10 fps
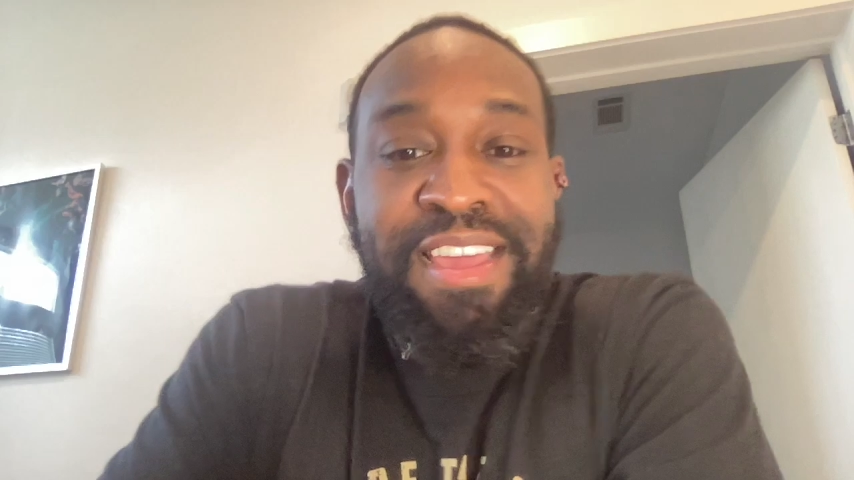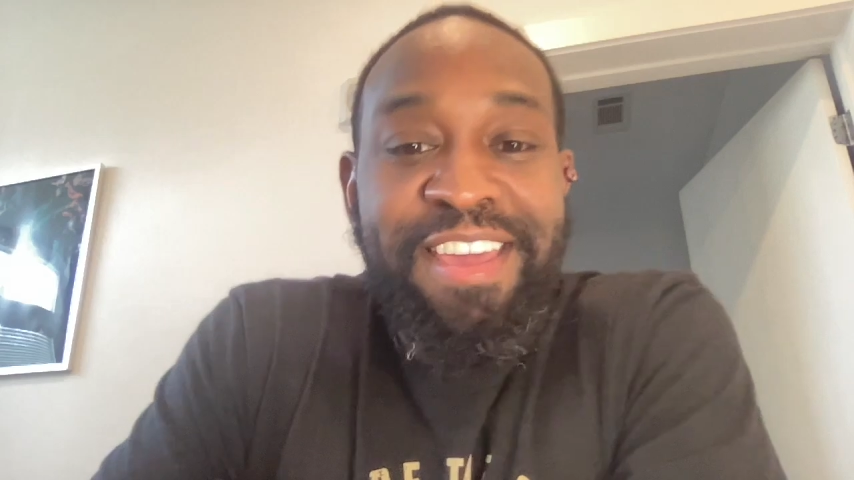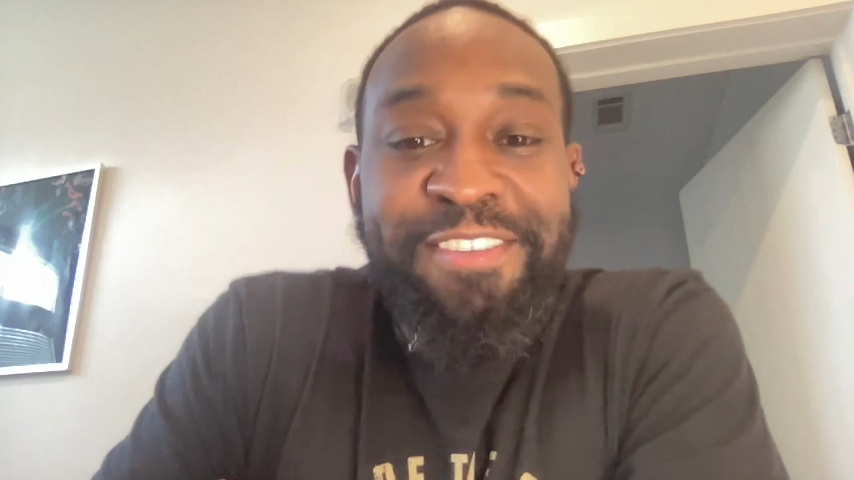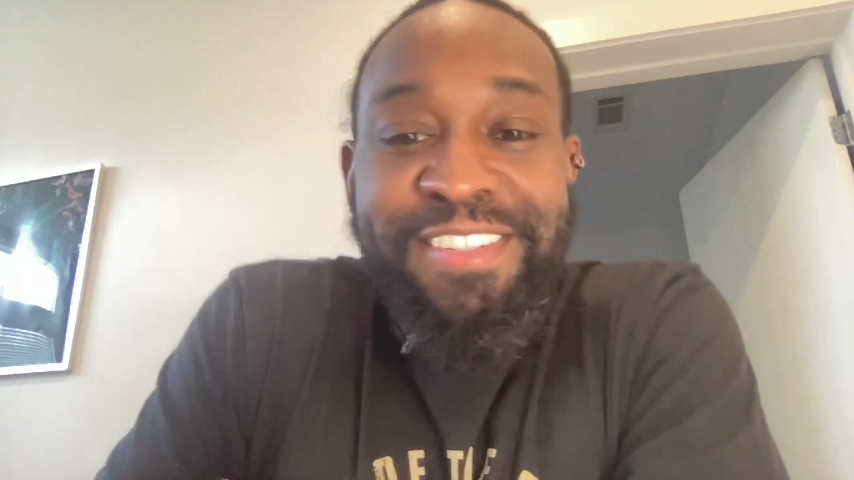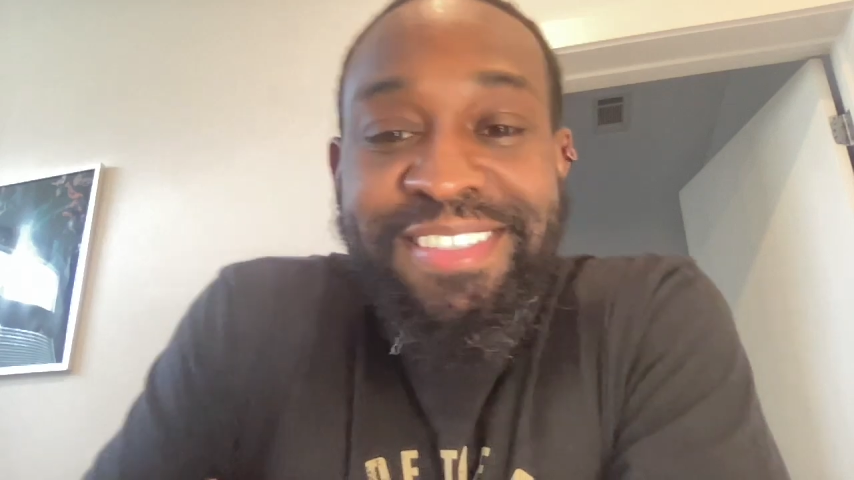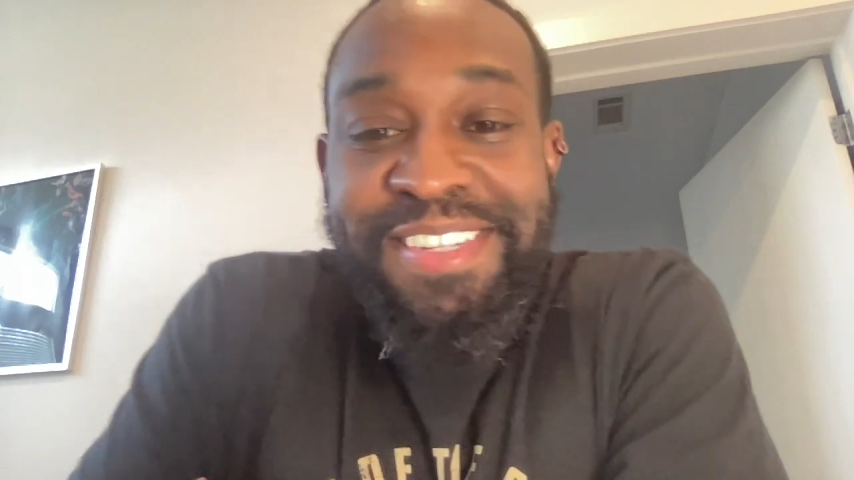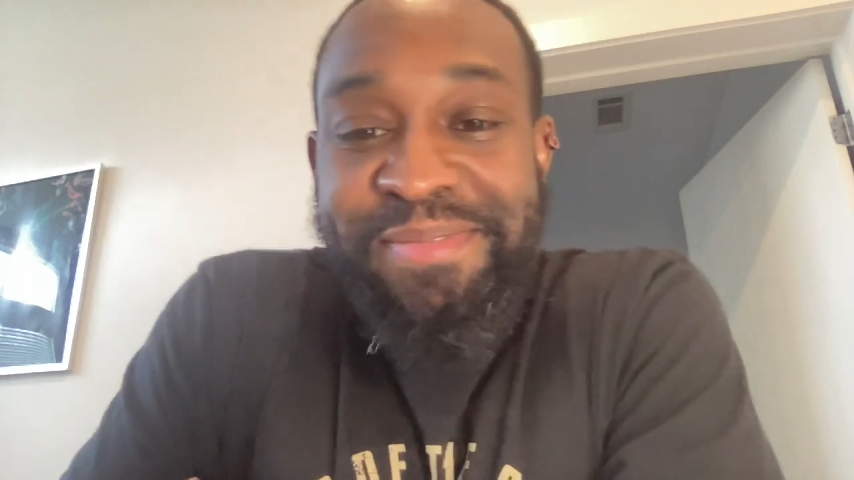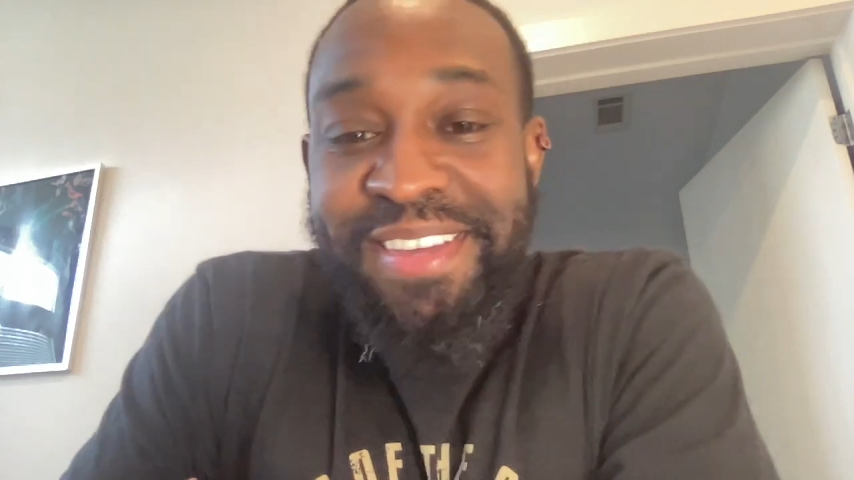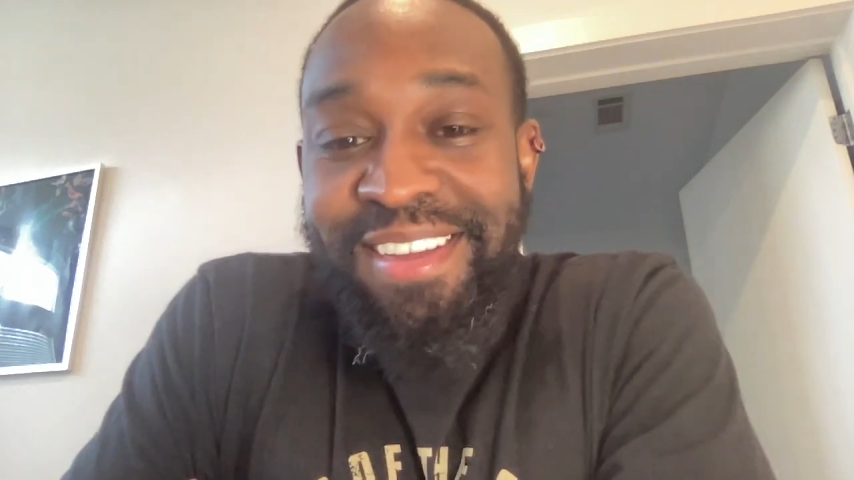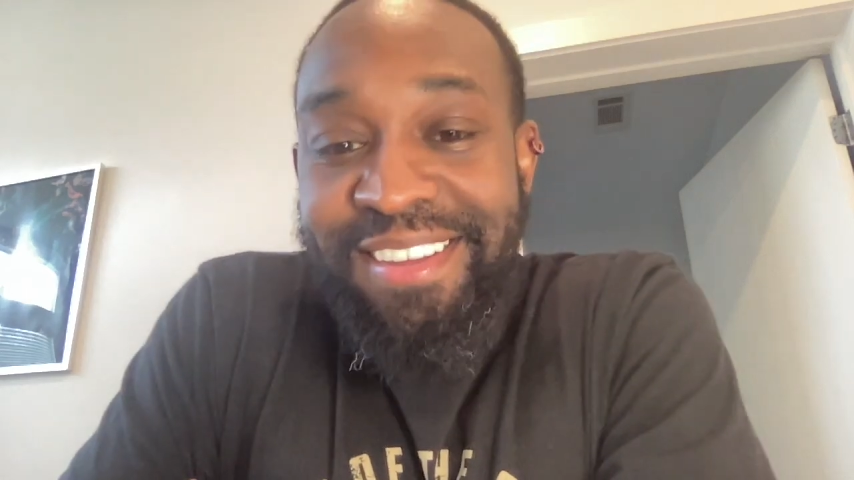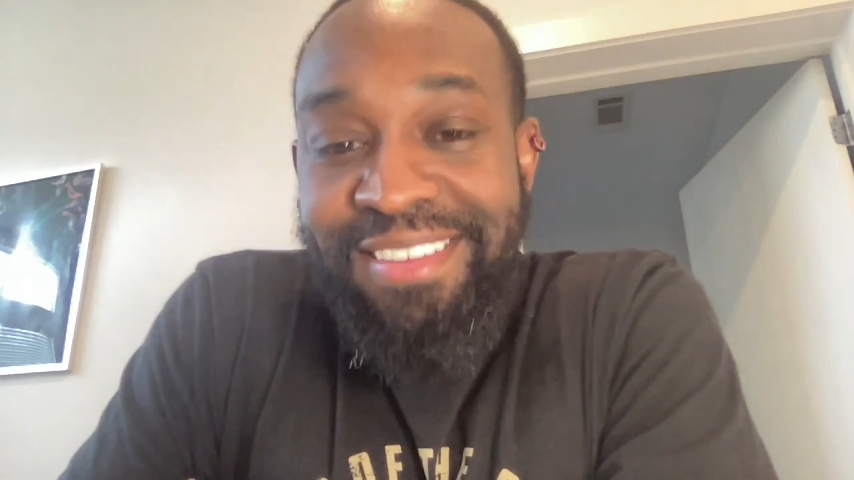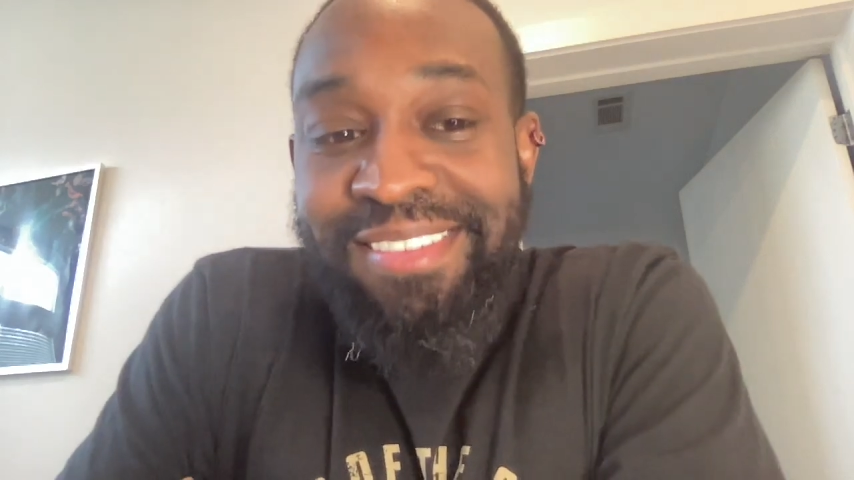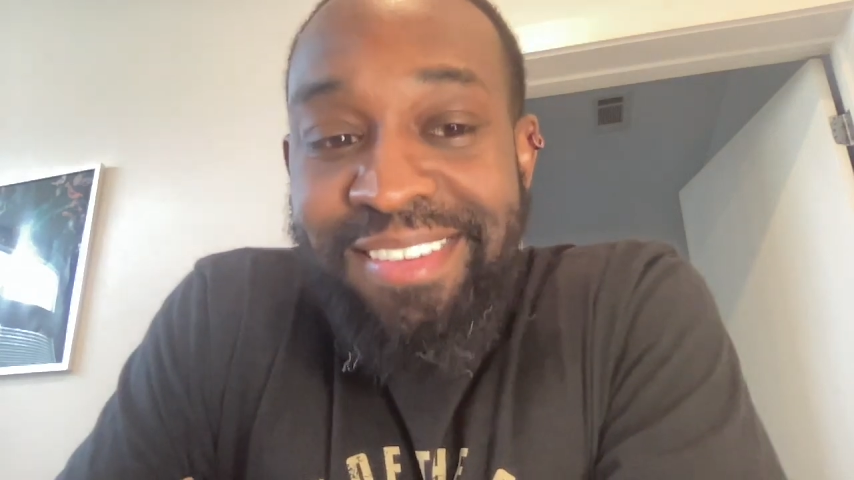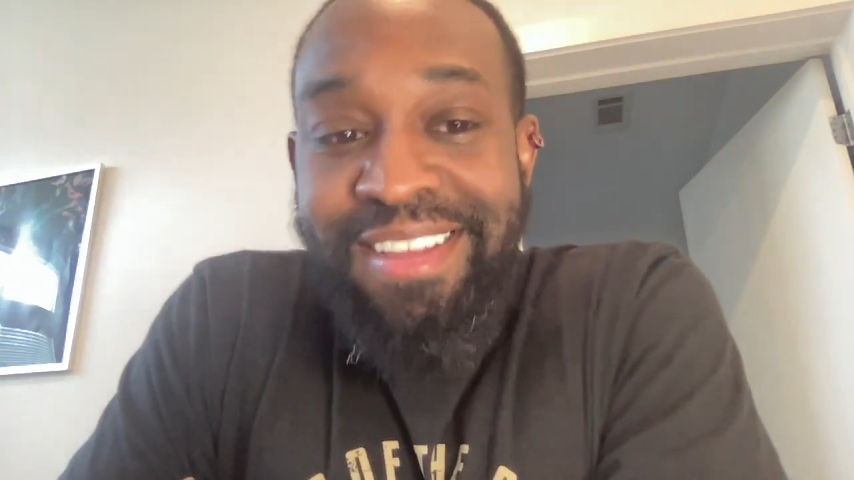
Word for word: Hey, what's up, y'all?